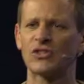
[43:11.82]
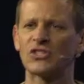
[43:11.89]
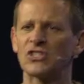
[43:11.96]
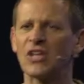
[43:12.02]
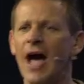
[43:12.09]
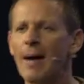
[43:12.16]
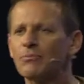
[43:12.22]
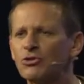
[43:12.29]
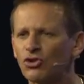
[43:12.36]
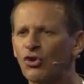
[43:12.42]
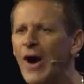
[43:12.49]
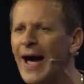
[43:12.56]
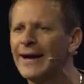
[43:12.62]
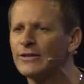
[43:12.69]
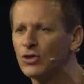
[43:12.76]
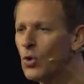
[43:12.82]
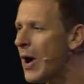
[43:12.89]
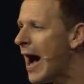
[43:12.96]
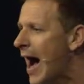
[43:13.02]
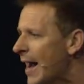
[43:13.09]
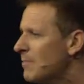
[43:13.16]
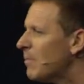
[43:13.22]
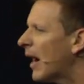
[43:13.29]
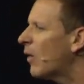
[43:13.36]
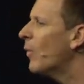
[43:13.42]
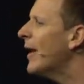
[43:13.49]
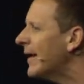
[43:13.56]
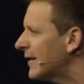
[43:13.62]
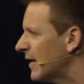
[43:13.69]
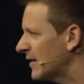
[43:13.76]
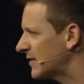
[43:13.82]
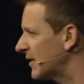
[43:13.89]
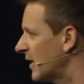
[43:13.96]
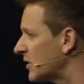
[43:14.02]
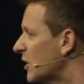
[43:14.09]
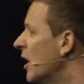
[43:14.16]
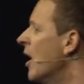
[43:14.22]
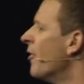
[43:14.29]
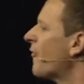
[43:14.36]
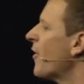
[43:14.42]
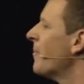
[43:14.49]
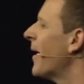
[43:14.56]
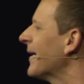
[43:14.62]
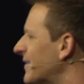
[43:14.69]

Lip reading: stopped trying to hide my weaknesses from my